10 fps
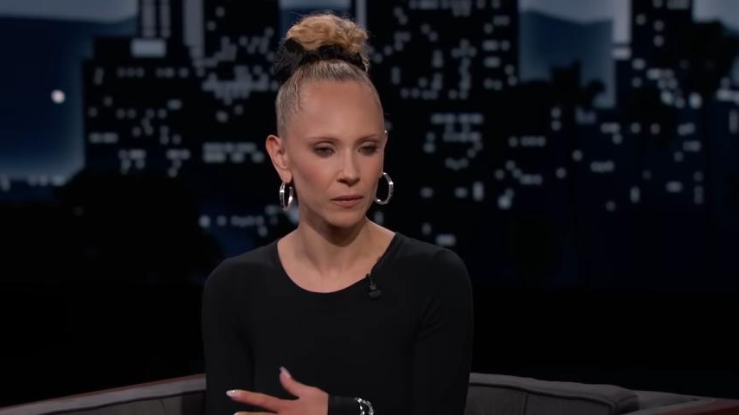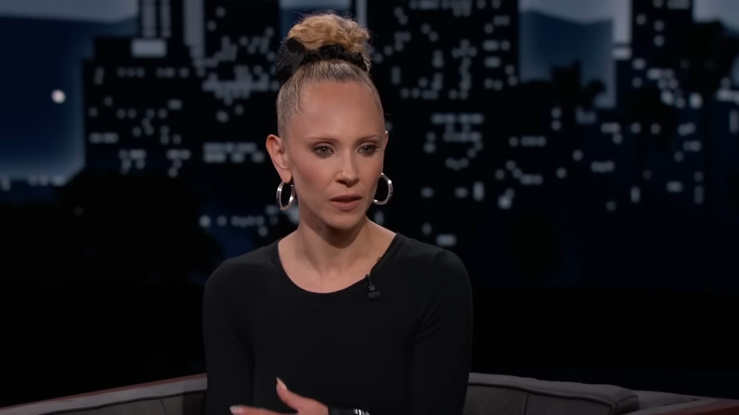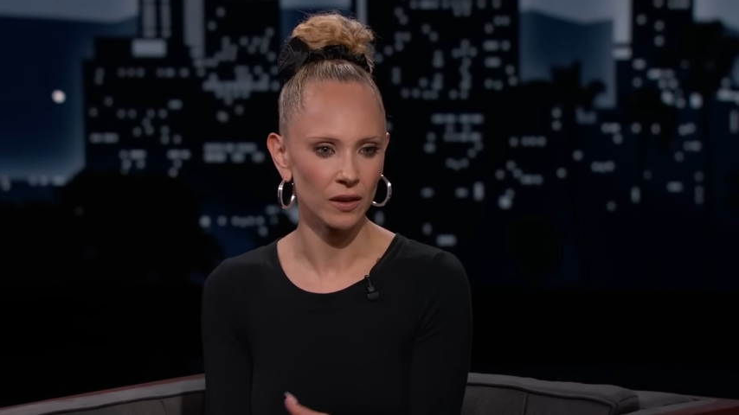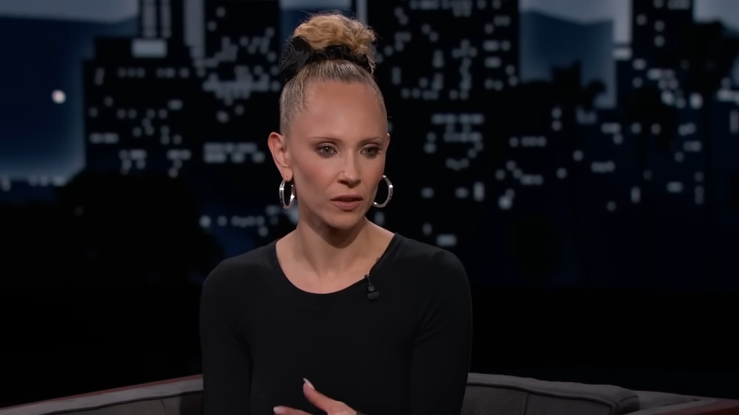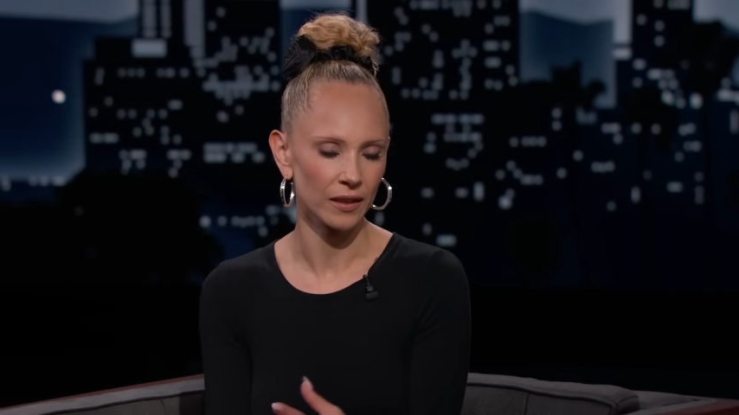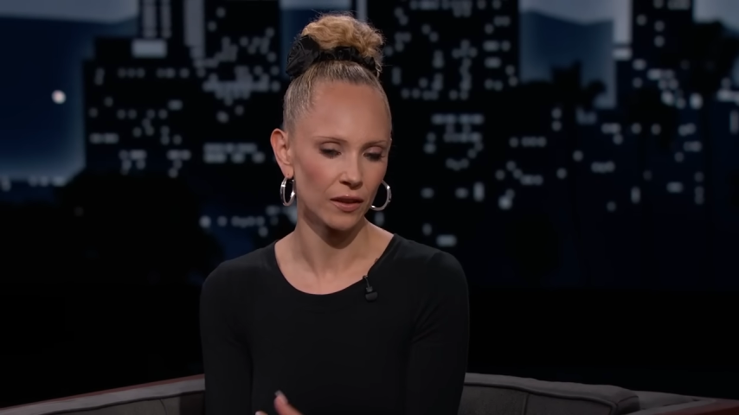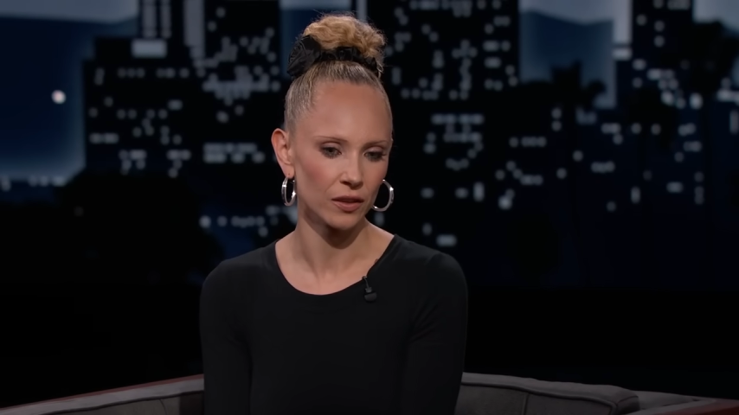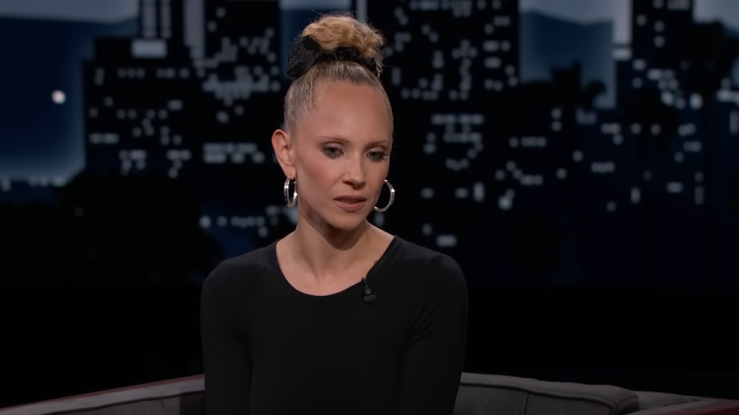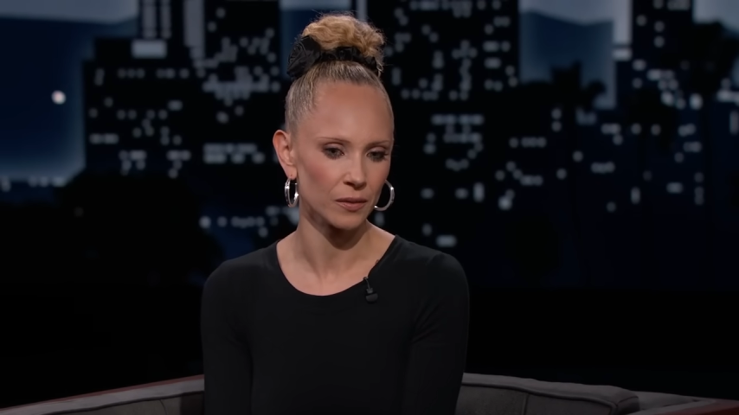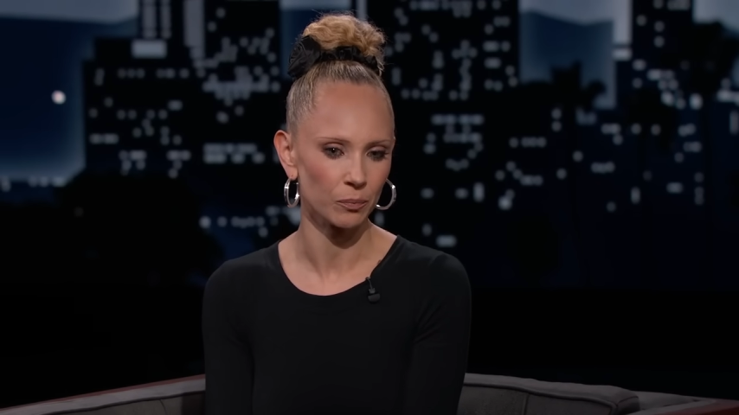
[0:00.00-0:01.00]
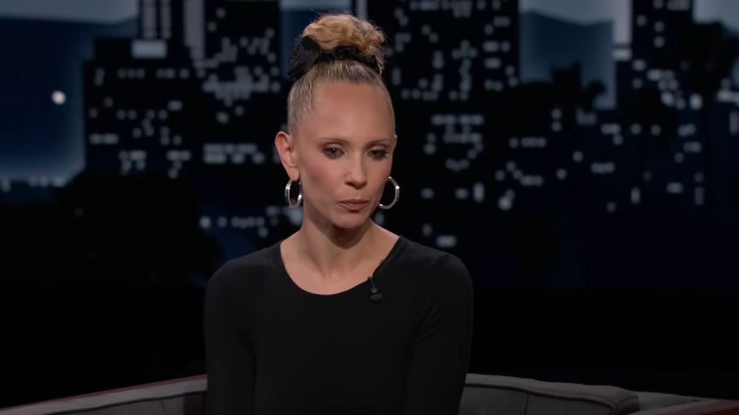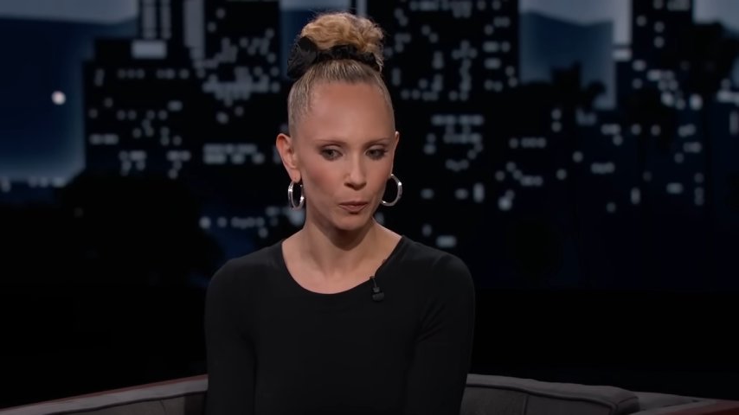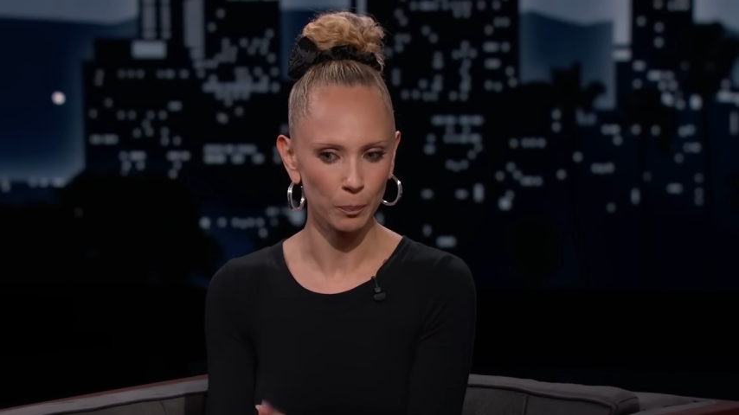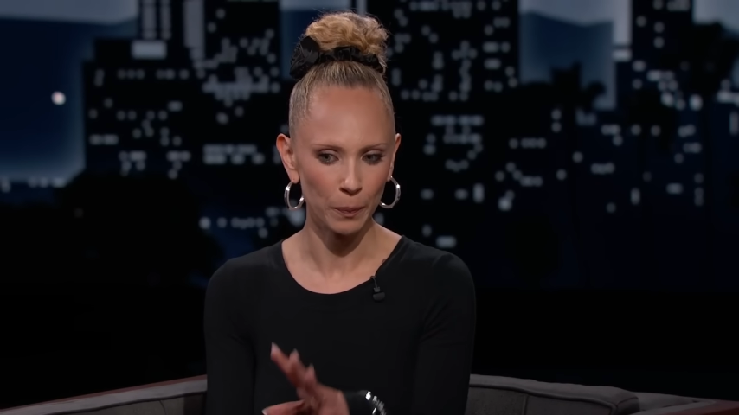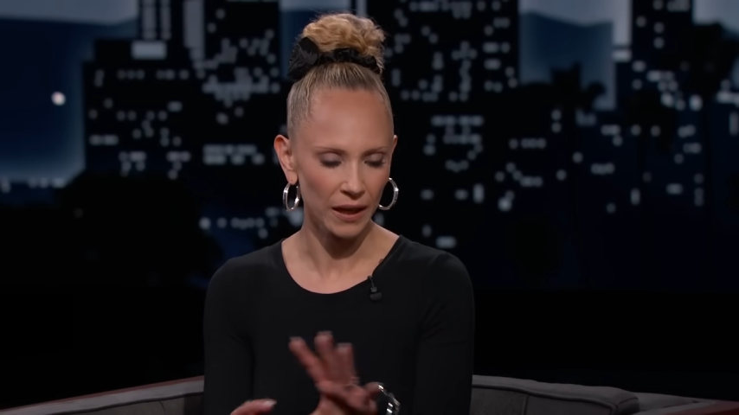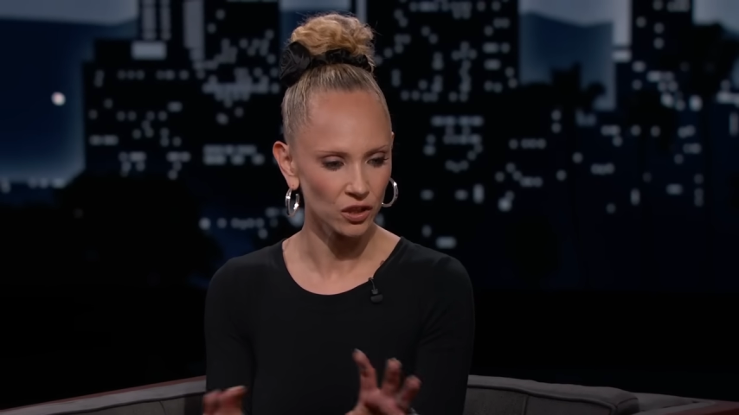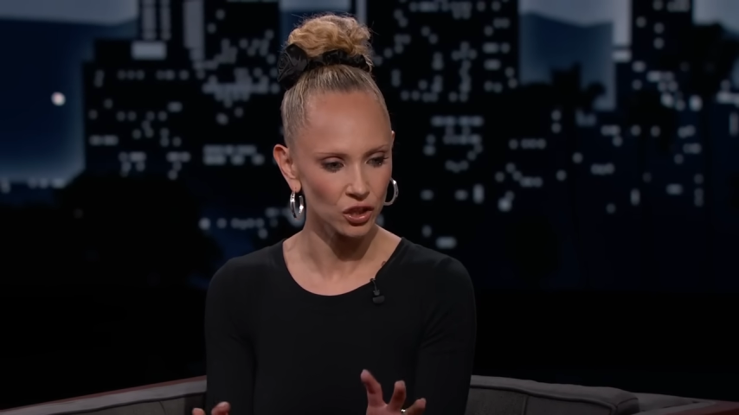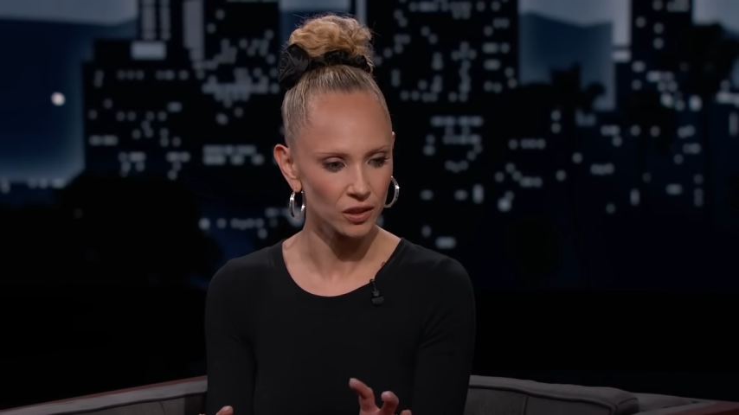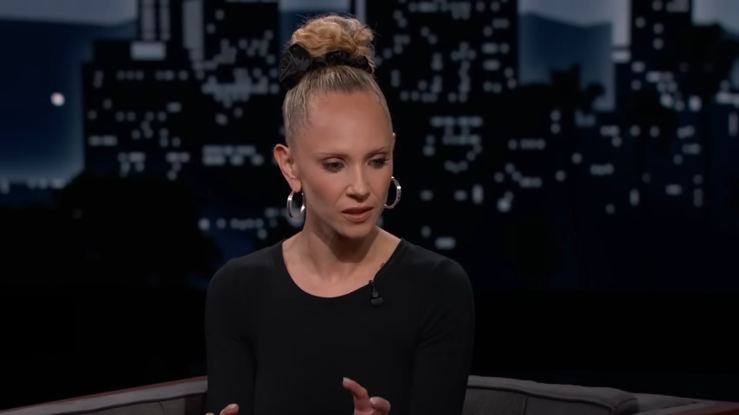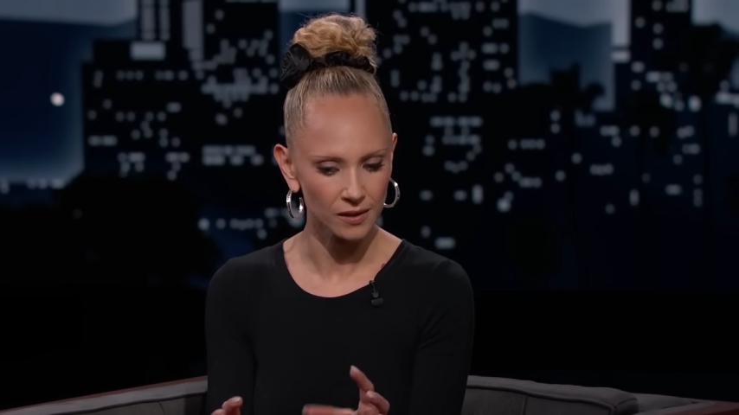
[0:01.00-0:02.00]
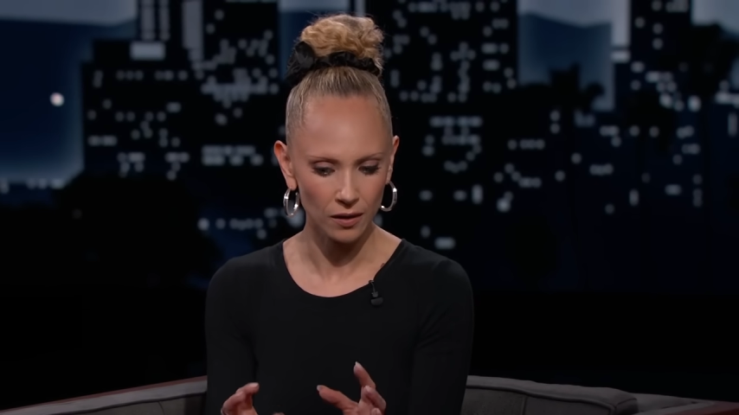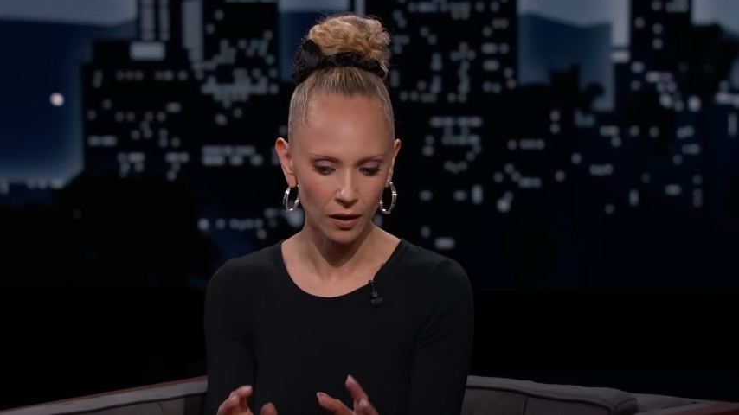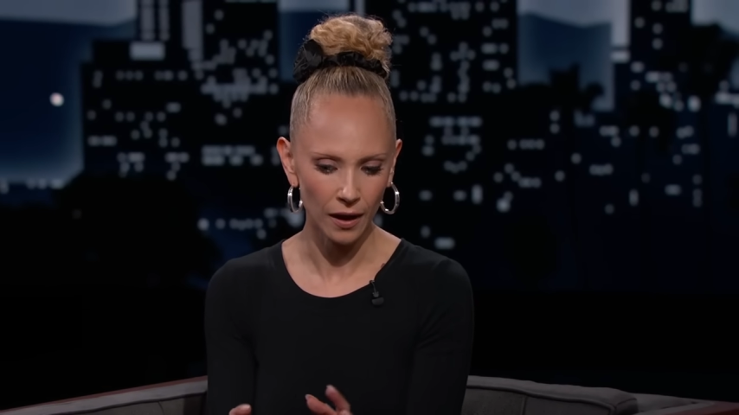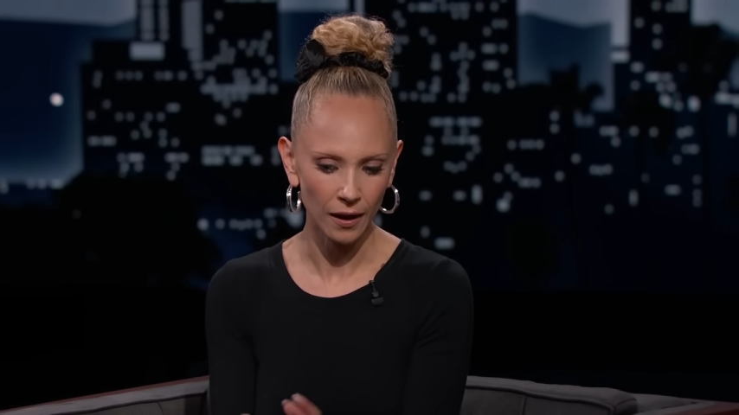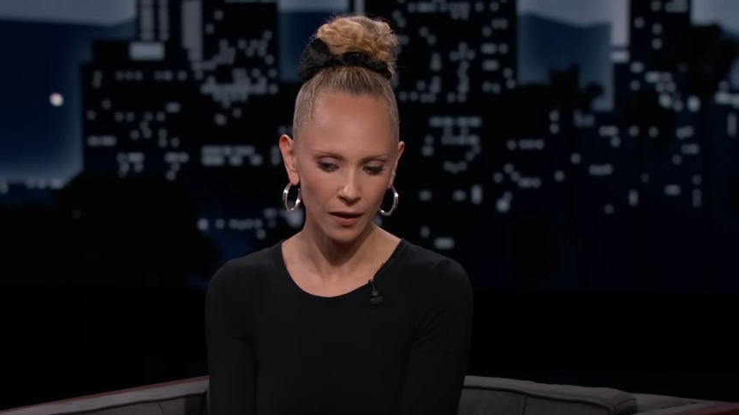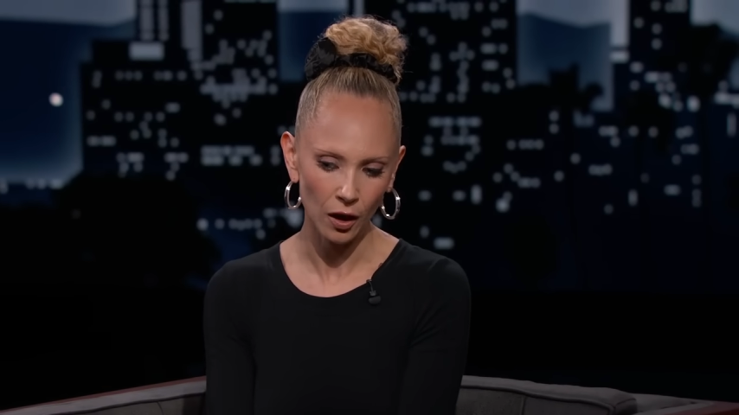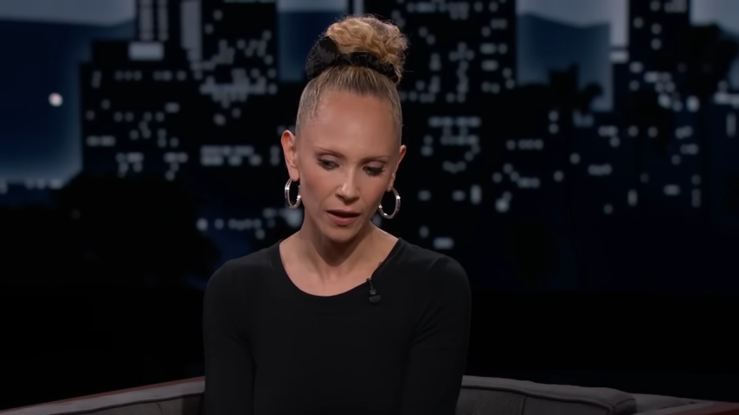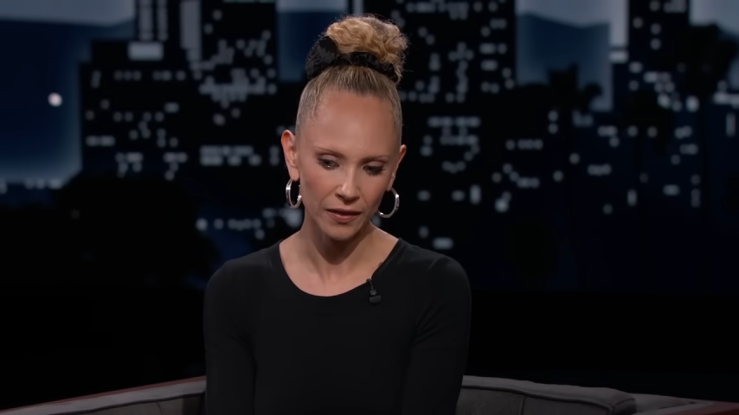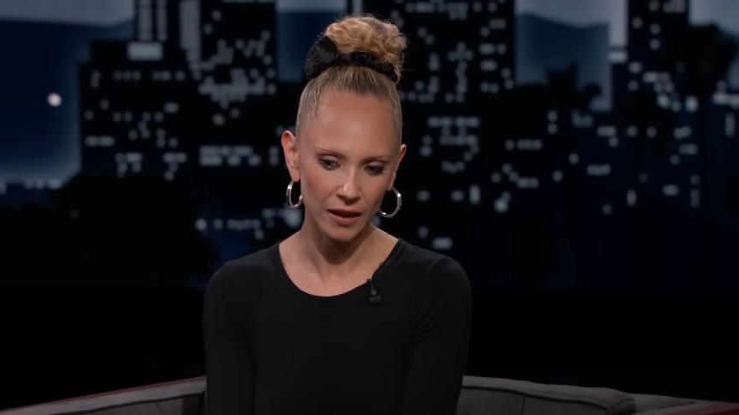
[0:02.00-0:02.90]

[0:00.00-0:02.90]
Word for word: There there are some pictures uh, uh,